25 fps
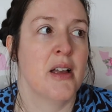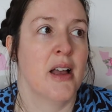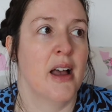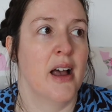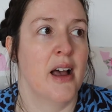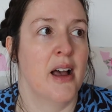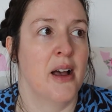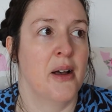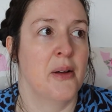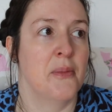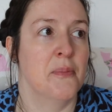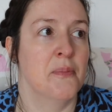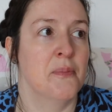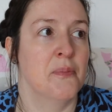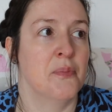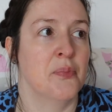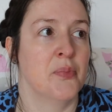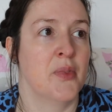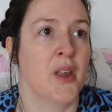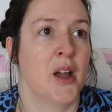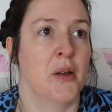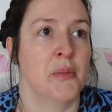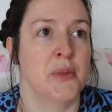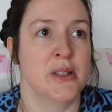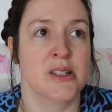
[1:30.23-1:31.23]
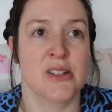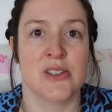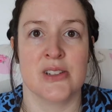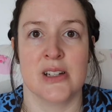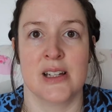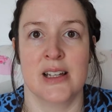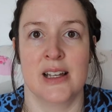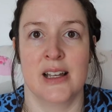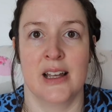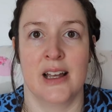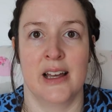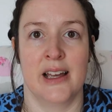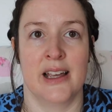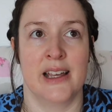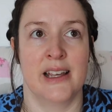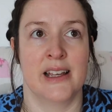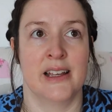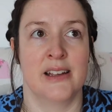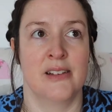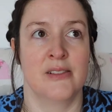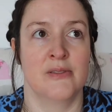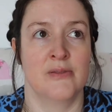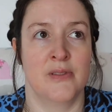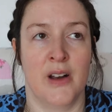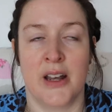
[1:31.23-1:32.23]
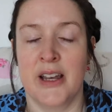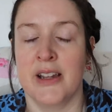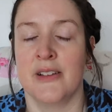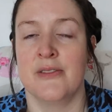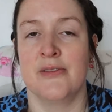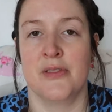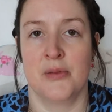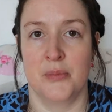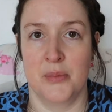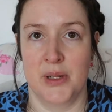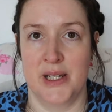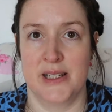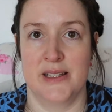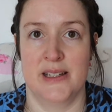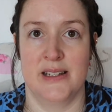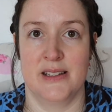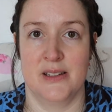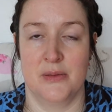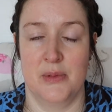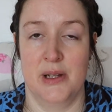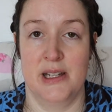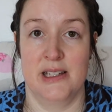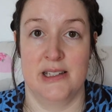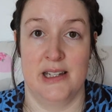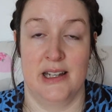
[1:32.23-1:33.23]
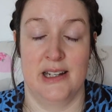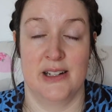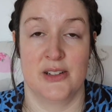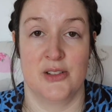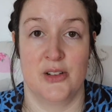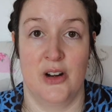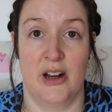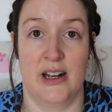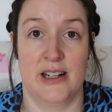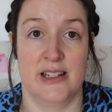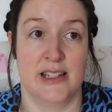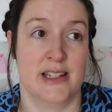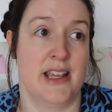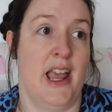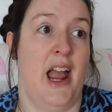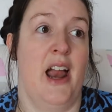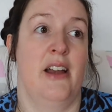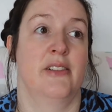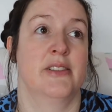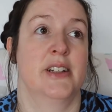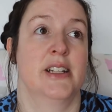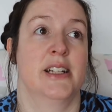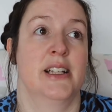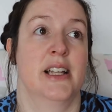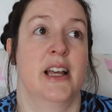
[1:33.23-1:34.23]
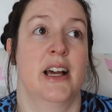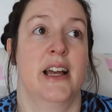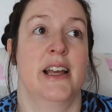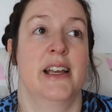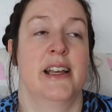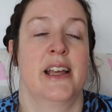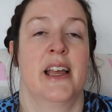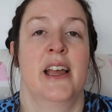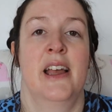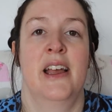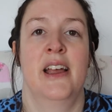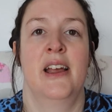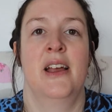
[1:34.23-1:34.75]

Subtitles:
I'm usually like running from meeting to meeting, trying to carry like